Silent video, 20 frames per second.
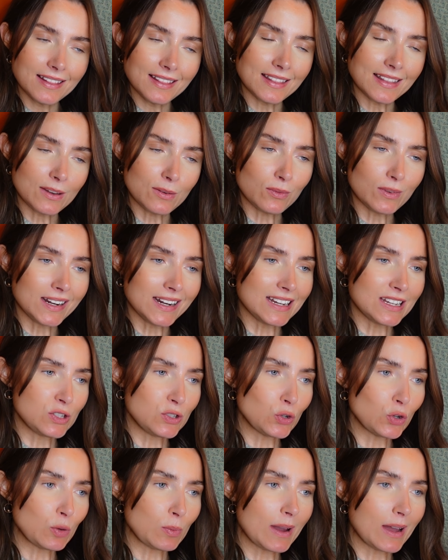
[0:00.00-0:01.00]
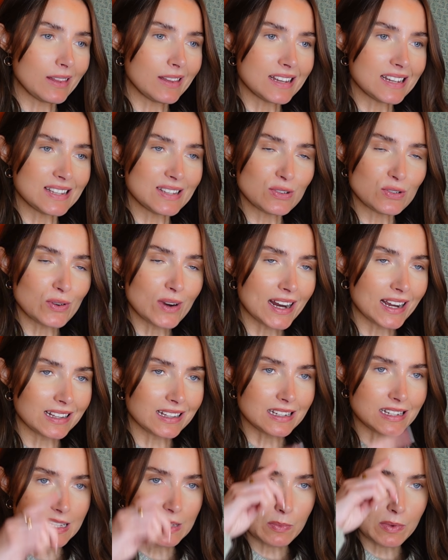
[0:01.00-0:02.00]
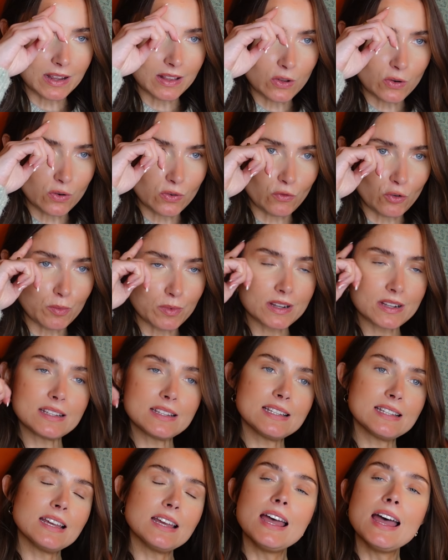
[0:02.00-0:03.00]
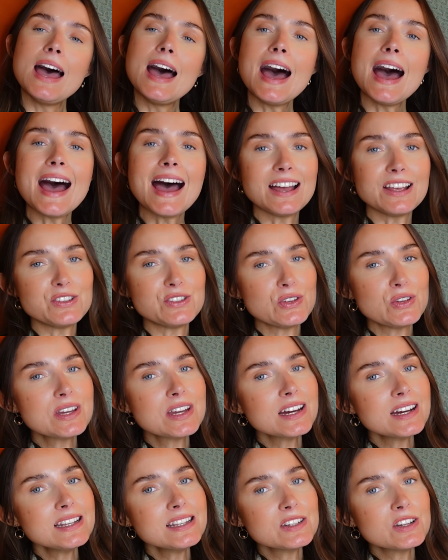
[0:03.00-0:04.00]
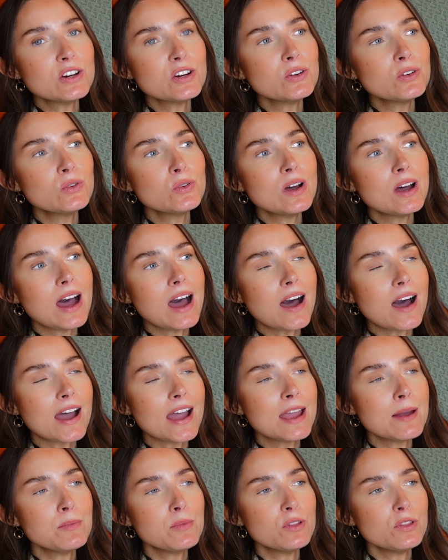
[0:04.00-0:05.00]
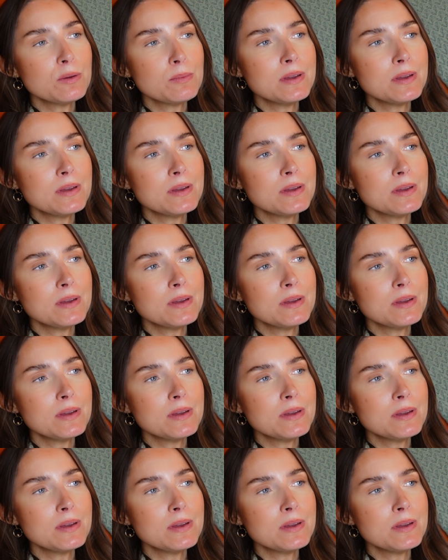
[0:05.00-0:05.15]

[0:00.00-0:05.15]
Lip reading: Then we need to talk about this, Reckless by Lauren Roberts. As you guys know, I am not the